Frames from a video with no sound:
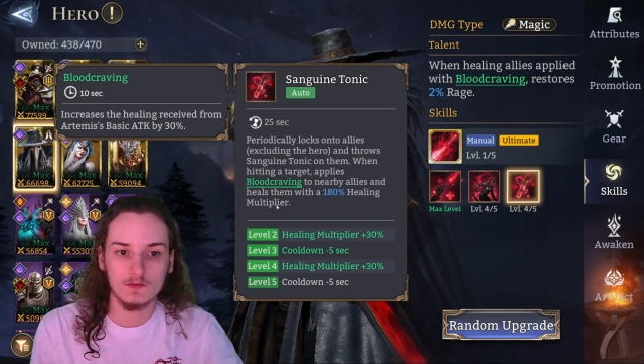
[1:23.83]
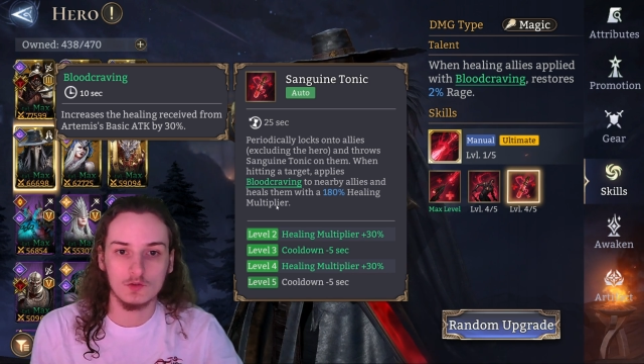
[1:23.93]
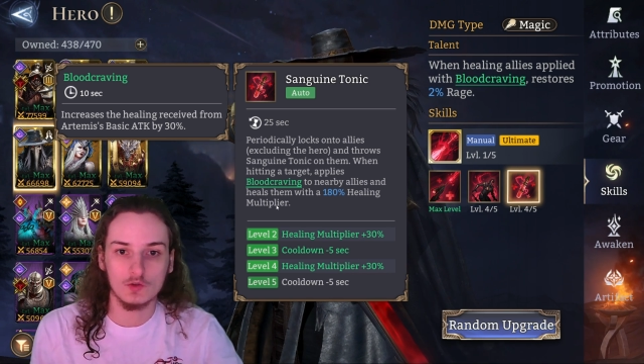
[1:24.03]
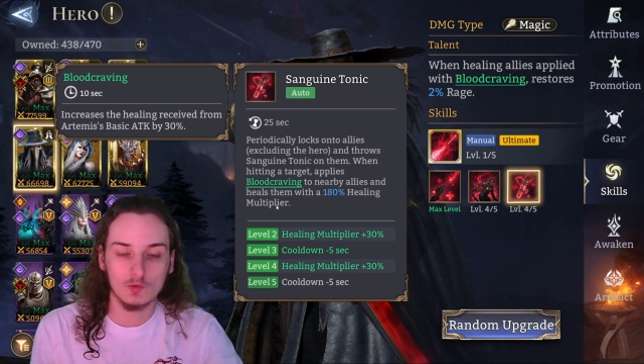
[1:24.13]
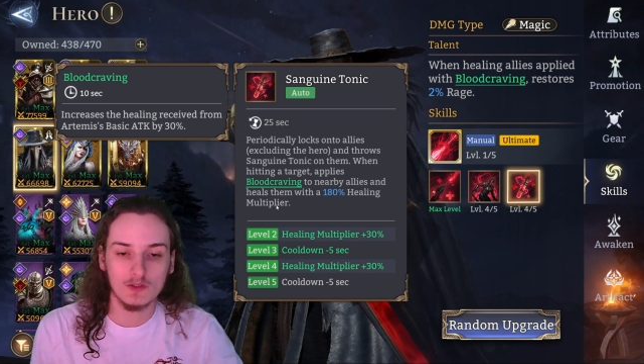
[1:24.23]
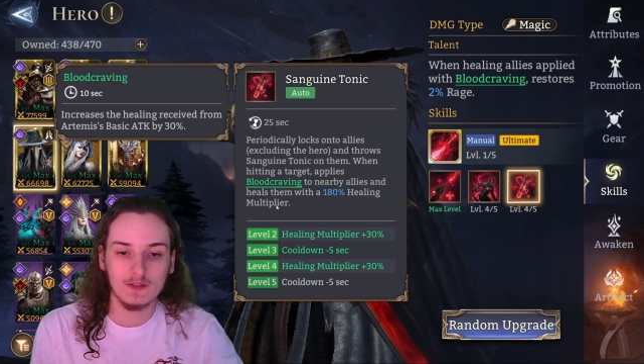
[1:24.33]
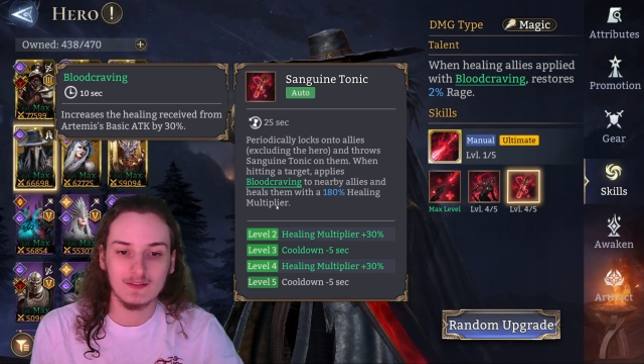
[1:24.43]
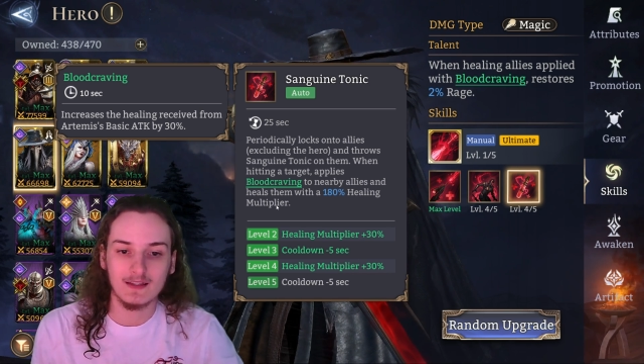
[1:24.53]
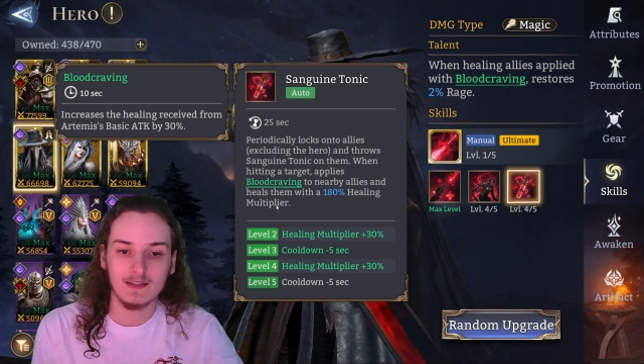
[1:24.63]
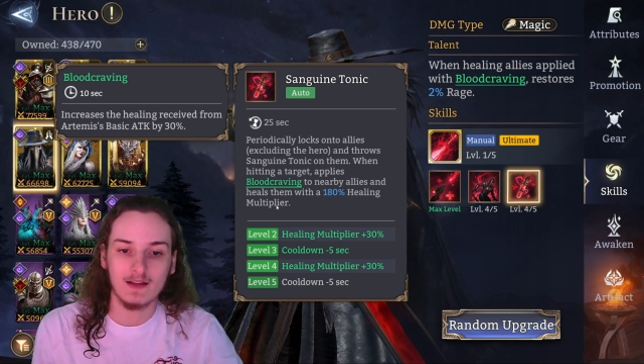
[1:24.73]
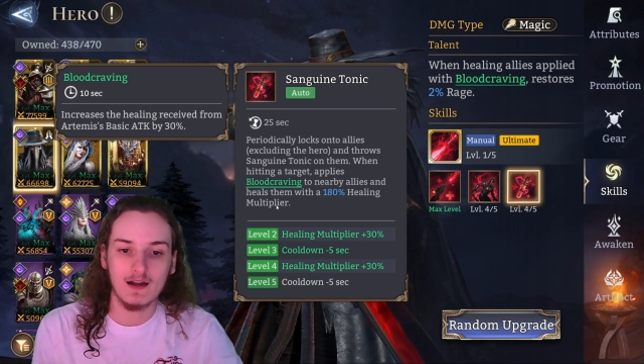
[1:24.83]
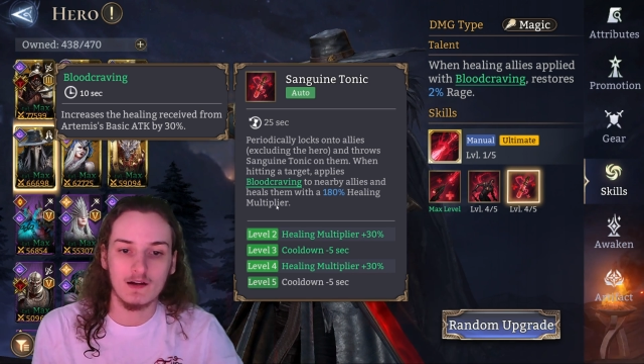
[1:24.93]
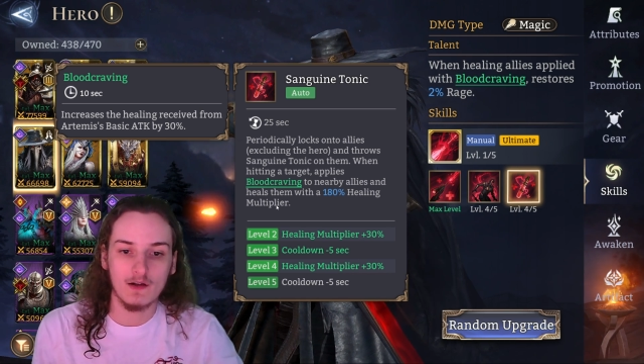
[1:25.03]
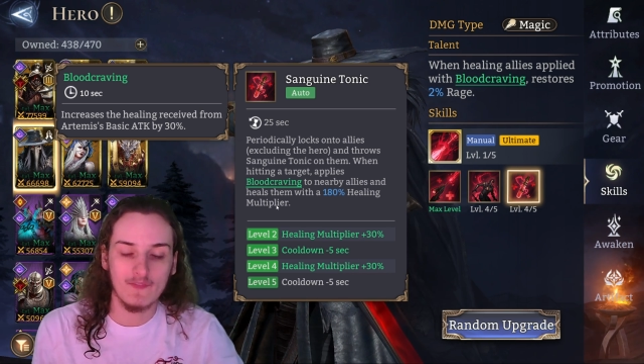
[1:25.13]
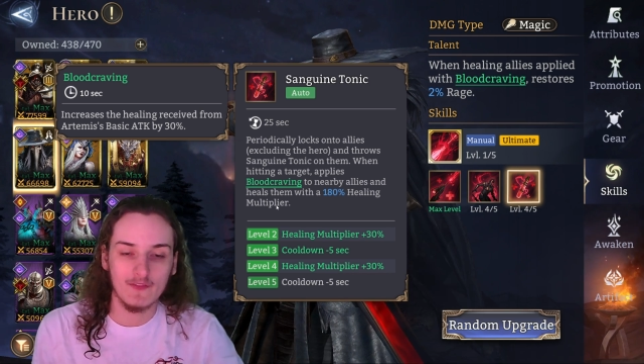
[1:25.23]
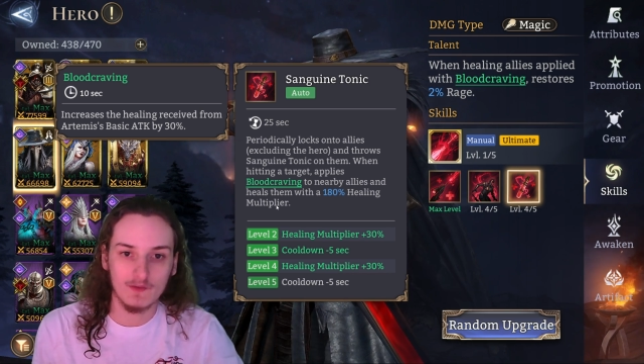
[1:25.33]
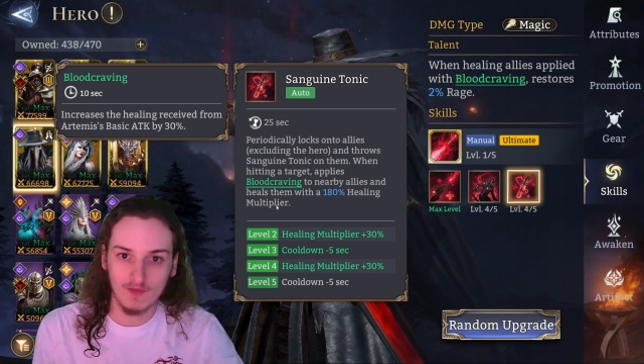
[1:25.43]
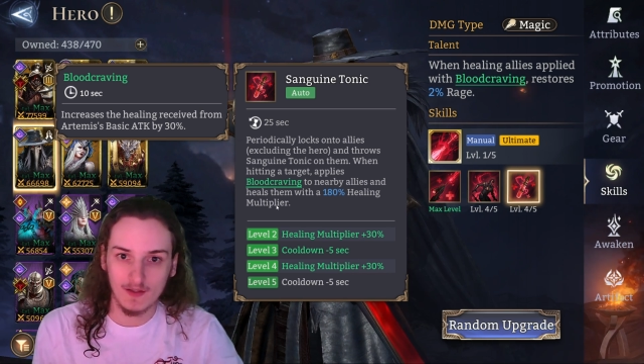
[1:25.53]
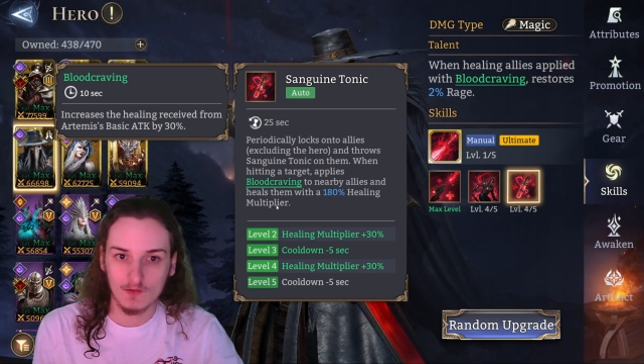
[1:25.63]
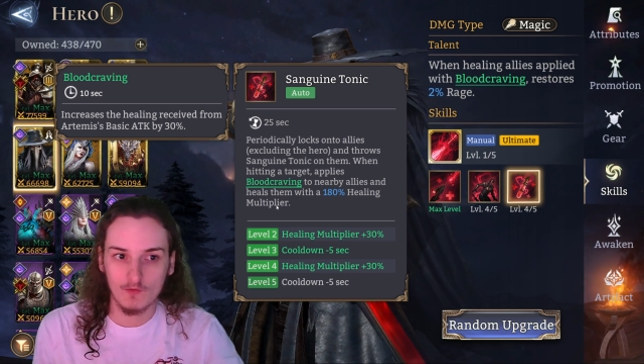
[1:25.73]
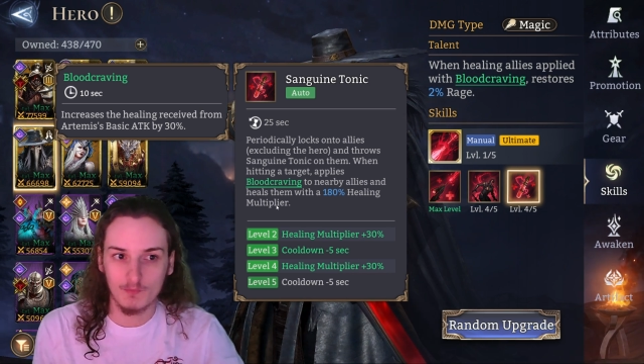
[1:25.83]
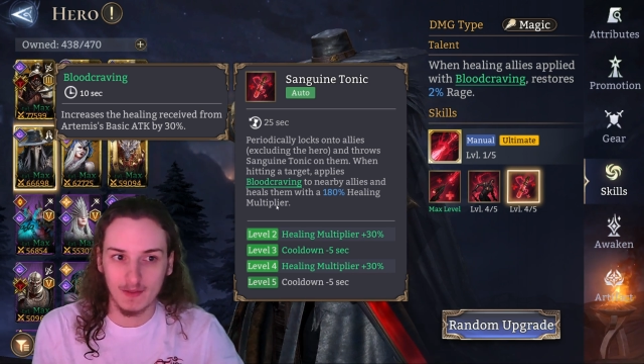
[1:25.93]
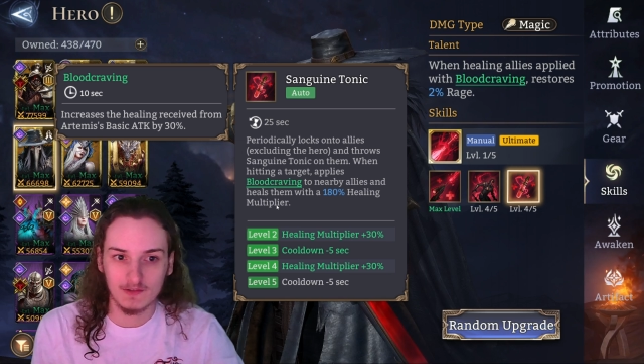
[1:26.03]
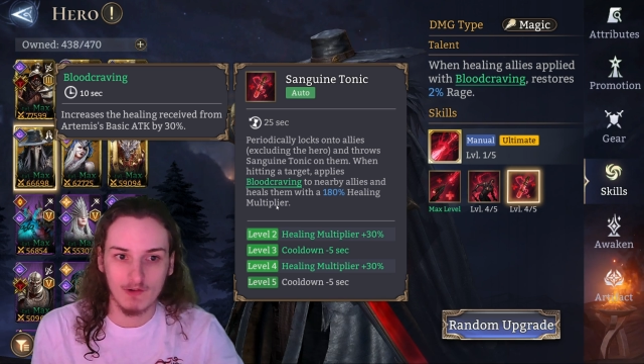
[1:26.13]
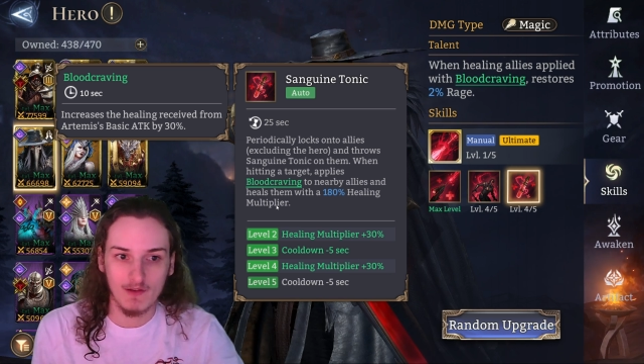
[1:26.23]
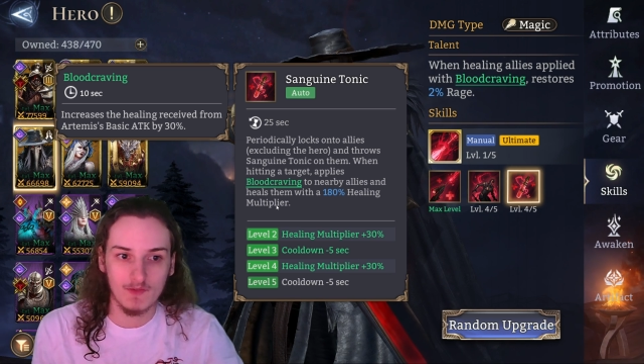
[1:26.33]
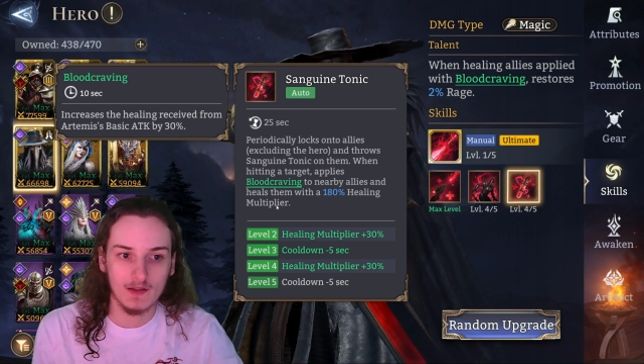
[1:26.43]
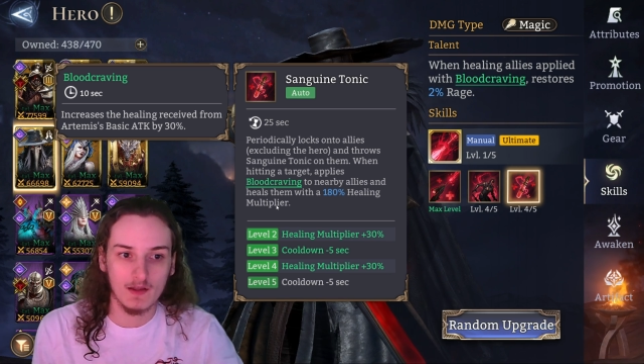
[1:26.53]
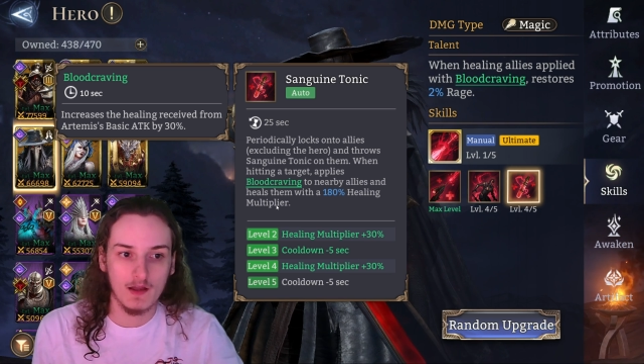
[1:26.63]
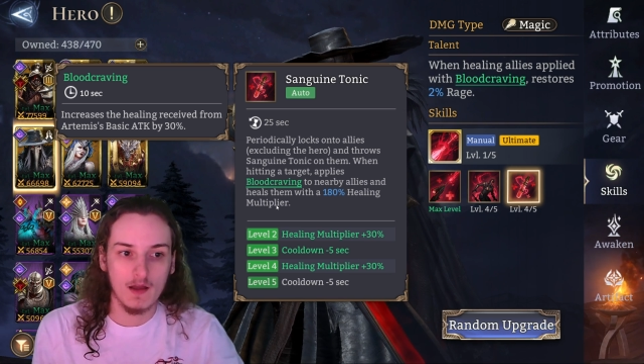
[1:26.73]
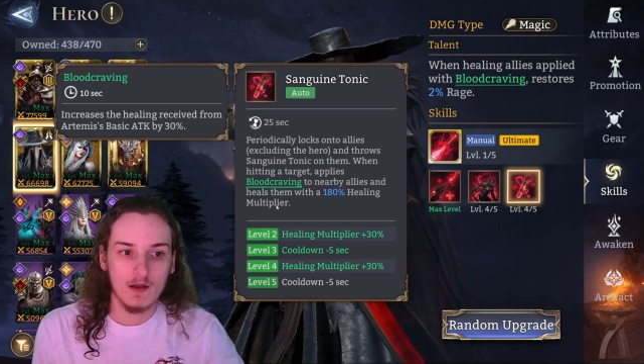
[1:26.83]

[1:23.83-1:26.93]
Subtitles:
units that are under effect of Blood Craving